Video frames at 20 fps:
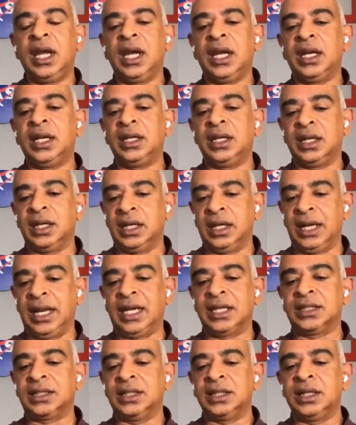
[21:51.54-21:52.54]
and
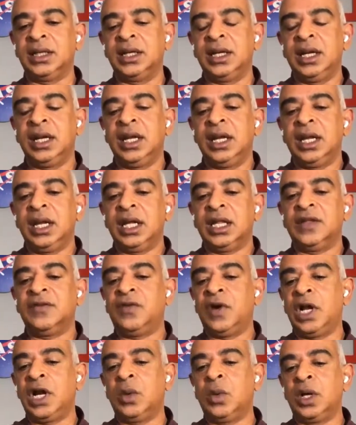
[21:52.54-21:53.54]
NASA. The
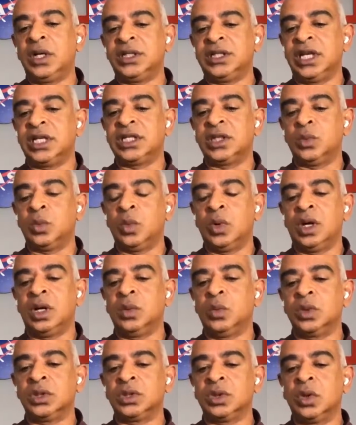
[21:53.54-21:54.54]
follow-on, Jason
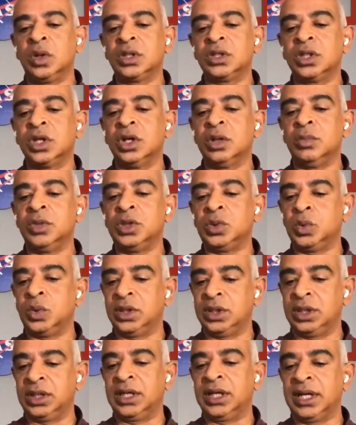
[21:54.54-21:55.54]
1, was also
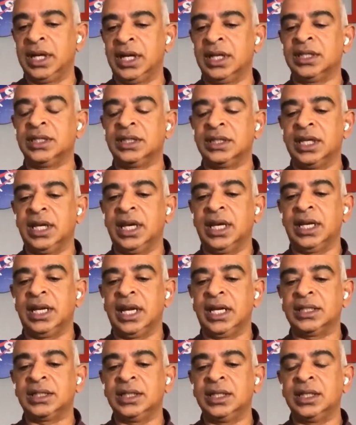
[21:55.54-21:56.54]
between CNES and
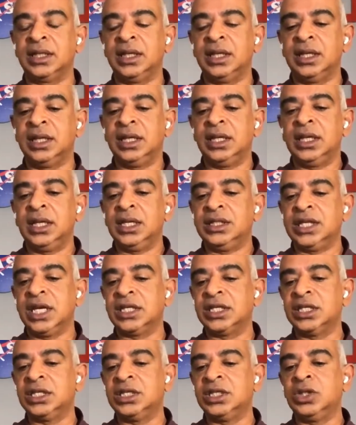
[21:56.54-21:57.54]
NASA.
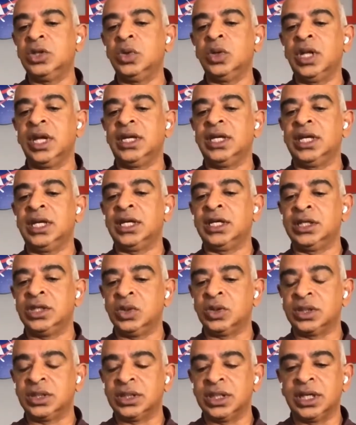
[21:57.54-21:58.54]
Jason 2 then
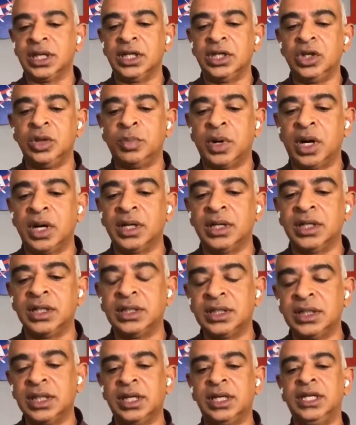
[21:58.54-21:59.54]
introduced new
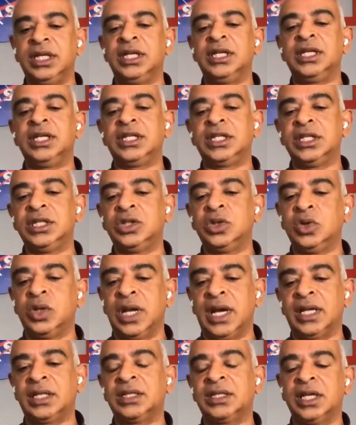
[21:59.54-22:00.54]
partners. In addition to
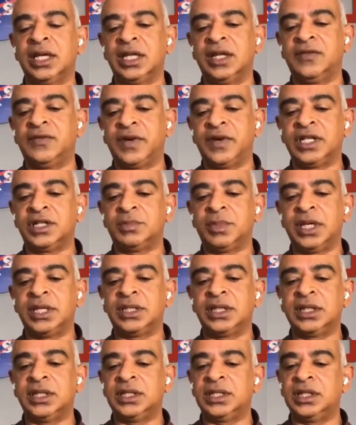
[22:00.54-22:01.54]
NASA and the French
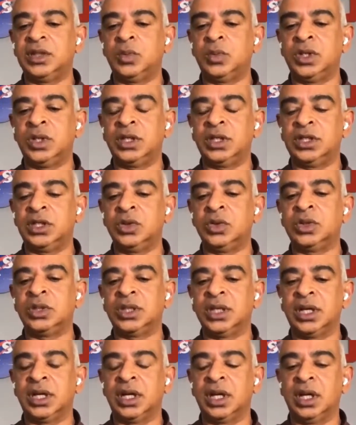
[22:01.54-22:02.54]
Space Agency, we
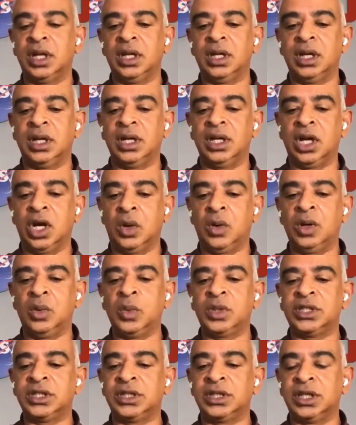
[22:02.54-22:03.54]
introduced NOAA,
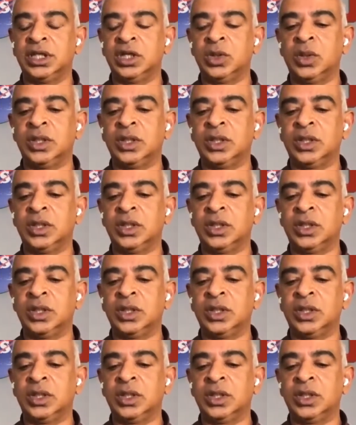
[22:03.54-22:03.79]
which is a